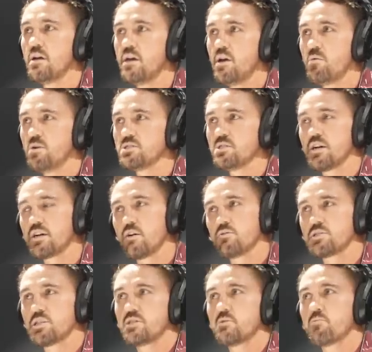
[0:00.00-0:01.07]
it wasn't like I
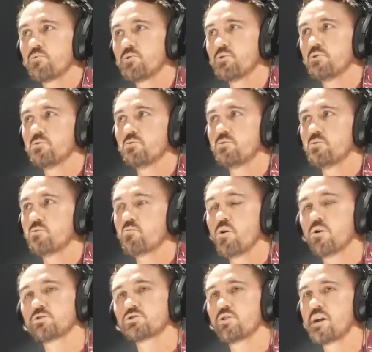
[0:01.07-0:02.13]
was getting the, the, the,
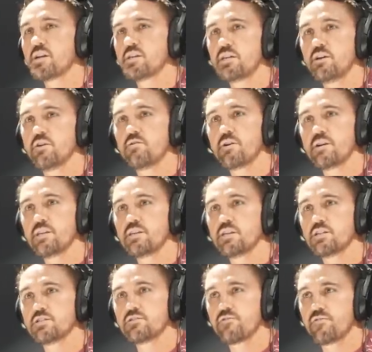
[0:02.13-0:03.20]
wrong training here or anything. I
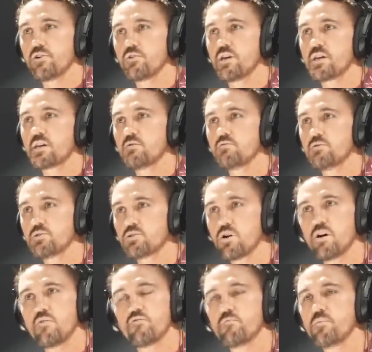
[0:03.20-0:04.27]
just felt like it was
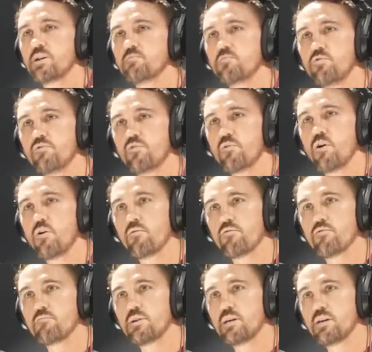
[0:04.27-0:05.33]
time for me to move on
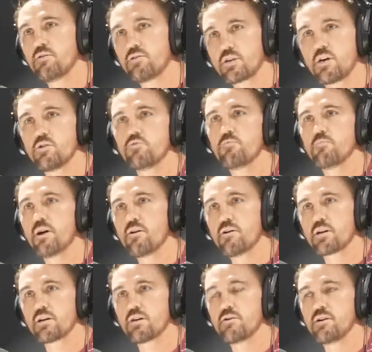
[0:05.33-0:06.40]
from here and go to
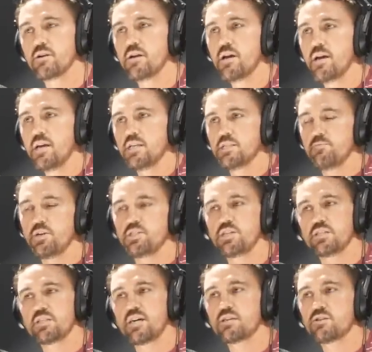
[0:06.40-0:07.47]
America. And especially
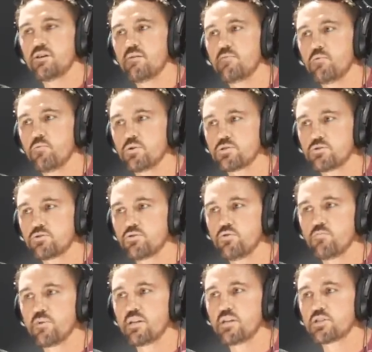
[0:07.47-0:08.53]
at that time, there wasn't too
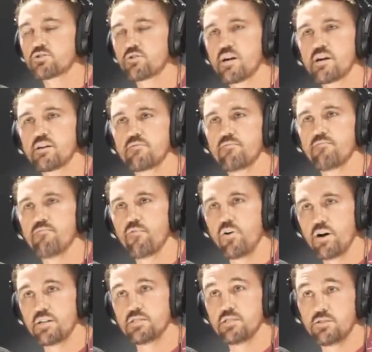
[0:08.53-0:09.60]
many Australian
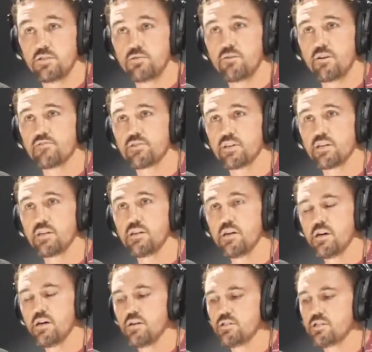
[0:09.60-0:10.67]
fighters in the UFC.
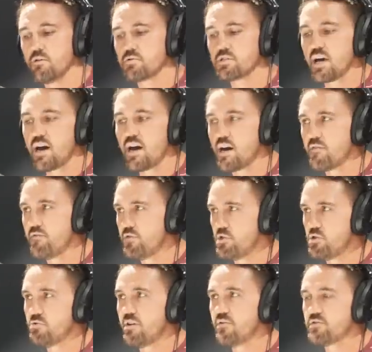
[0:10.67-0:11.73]
So it was hard for
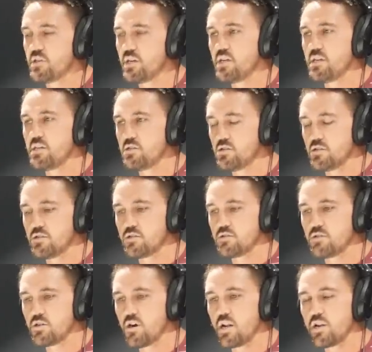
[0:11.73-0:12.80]
the UFC to
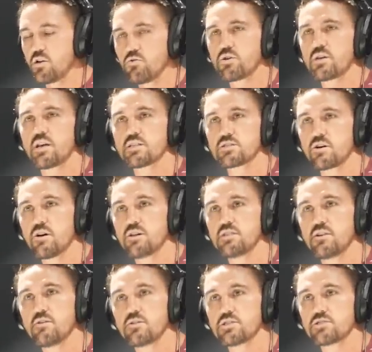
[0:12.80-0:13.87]
kind of look at us guys
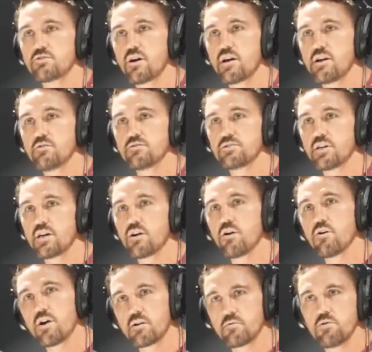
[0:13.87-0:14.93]
here in Australia and say,
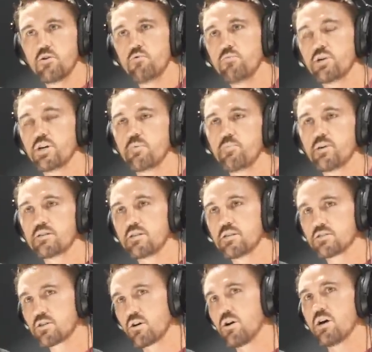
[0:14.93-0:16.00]
all right, we're going to pick
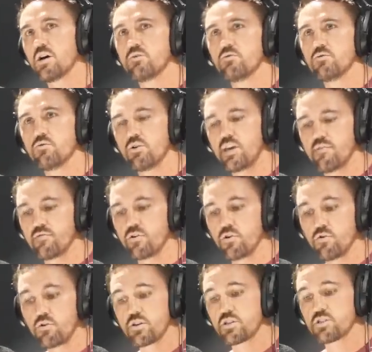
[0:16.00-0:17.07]
this guy, or, even
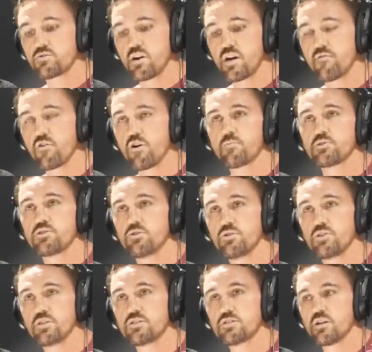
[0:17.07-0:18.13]
look at Australia for
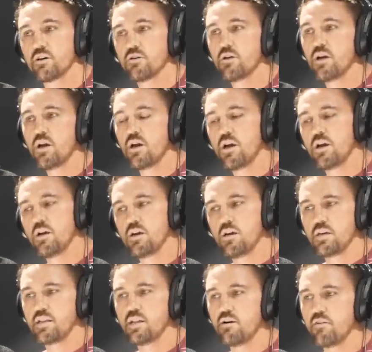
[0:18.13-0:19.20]
opportunity. So,
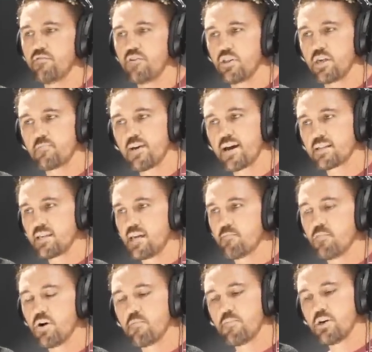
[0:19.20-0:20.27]
you know, I felt like back then
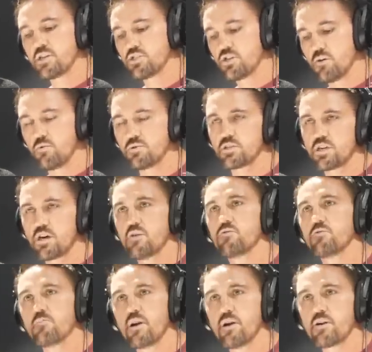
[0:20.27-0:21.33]
my best shot was to go to
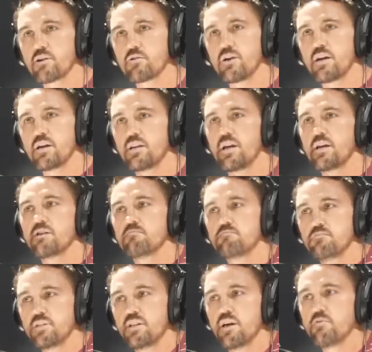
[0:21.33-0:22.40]
America and, and
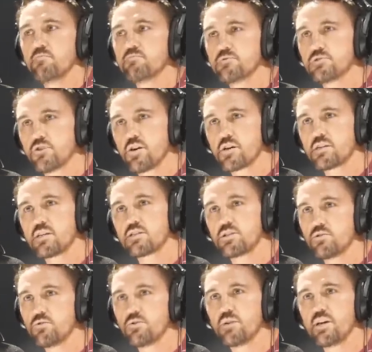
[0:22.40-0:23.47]
you know, try and kick the
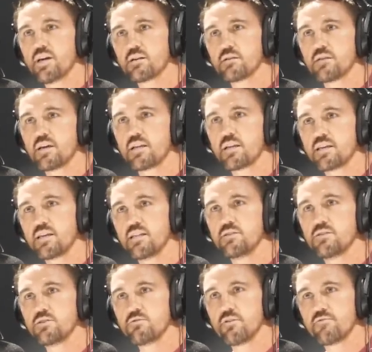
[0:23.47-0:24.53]
door down and, and get in
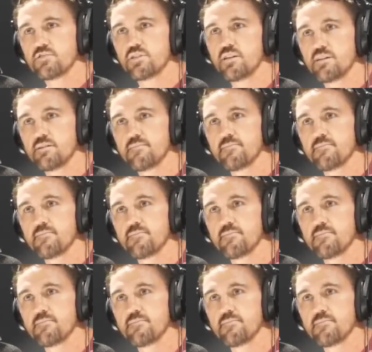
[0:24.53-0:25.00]
the UFC.